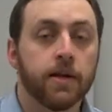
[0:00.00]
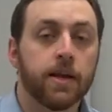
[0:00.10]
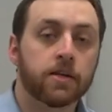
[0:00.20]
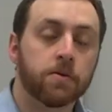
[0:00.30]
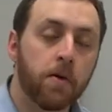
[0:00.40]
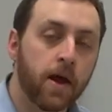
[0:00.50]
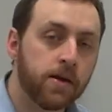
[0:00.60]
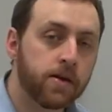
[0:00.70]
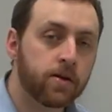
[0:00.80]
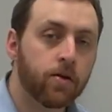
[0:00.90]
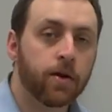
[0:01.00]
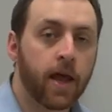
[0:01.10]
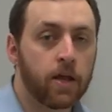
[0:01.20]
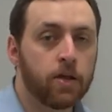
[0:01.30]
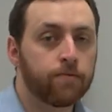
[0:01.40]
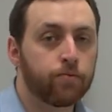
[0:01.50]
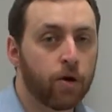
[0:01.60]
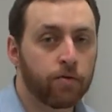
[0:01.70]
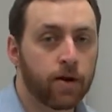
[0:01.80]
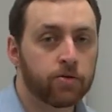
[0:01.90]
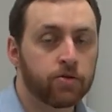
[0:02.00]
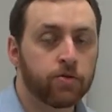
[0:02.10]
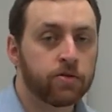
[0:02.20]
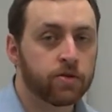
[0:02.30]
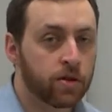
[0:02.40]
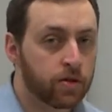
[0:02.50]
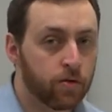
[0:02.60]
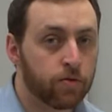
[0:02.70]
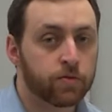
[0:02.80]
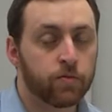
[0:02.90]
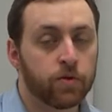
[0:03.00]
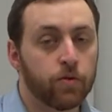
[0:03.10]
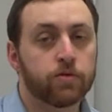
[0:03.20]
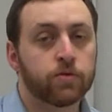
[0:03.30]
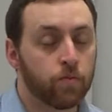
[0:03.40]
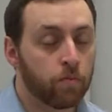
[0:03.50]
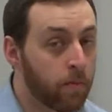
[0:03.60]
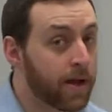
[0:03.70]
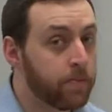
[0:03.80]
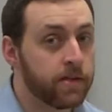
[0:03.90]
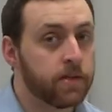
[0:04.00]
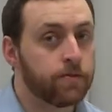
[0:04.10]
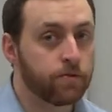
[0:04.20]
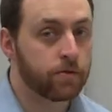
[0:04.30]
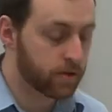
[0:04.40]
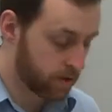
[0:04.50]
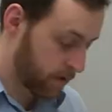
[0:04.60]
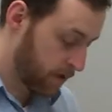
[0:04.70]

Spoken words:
Now depending on how you've programmed yours may be different.